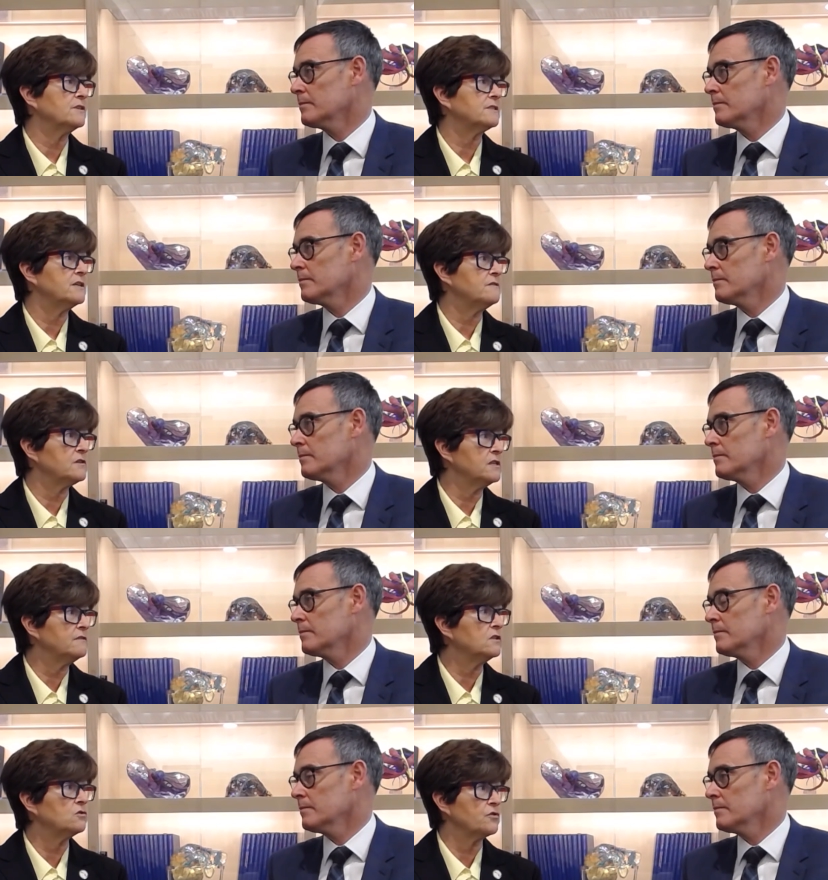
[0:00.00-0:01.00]
Speaker 1: the city of
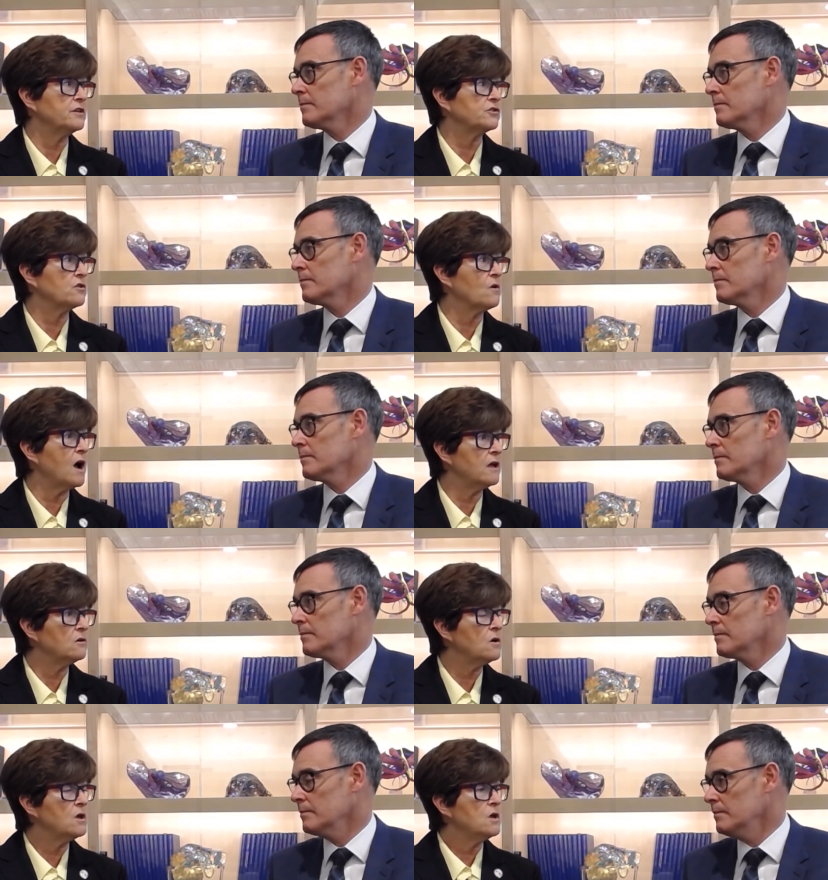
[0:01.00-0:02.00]
Cleveland, northeastern
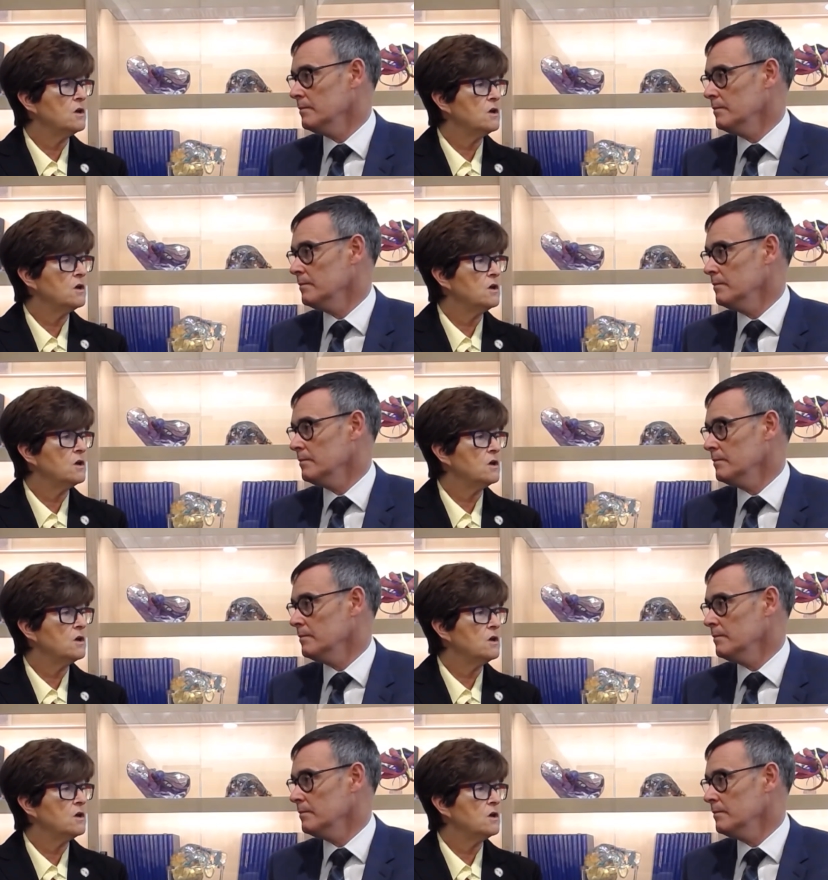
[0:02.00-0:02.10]
Ohio.